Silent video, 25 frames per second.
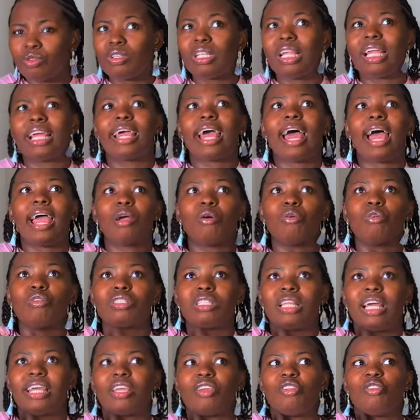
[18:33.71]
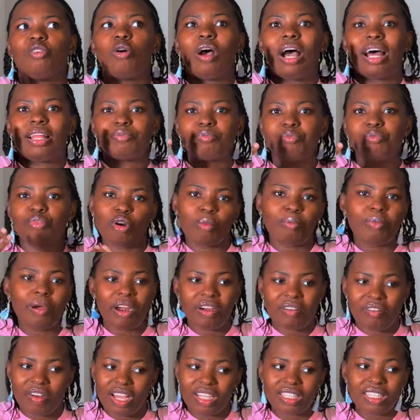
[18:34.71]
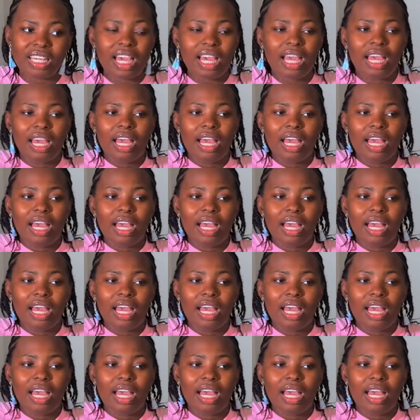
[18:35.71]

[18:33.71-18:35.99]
so that I was like, you know, at proper rest.